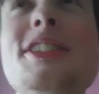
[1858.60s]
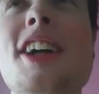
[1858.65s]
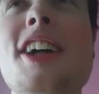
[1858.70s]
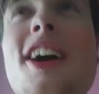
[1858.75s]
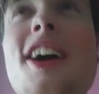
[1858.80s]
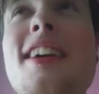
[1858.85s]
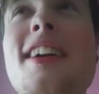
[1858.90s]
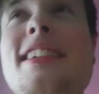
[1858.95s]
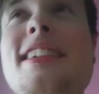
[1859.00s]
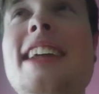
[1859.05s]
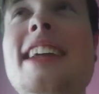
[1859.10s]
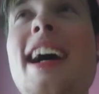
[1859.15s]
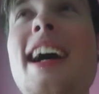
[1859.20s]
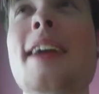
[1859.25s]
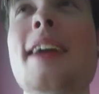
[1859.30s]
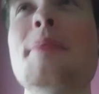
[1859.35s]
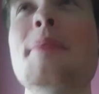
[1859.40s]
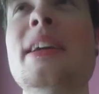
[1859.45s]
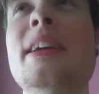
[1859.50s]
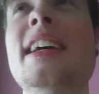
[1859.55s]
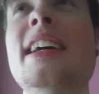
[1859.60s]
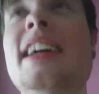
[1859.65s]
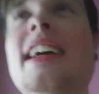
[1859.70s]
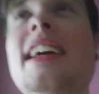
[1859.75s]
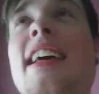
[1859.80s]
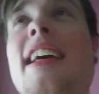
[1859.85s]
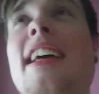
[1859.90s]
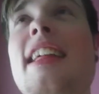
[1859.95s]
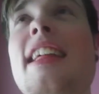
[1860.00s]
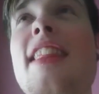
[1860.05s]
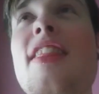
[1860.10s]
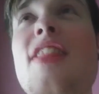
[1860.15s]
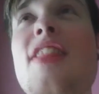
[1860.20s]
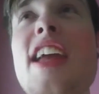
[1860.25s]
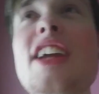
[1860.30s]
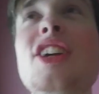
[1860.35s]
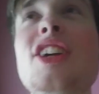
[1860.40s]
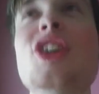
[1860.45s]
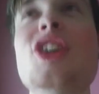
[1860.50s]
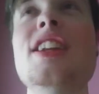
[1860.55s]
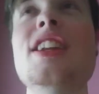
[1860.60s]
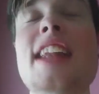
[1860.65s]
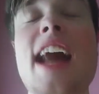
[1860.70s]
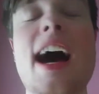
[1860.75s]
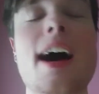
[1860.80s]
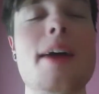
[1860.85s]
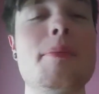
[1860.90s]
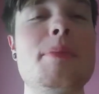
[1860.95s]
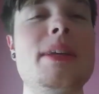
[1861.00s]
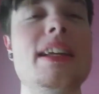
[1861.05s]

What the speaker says: archetype, they could not be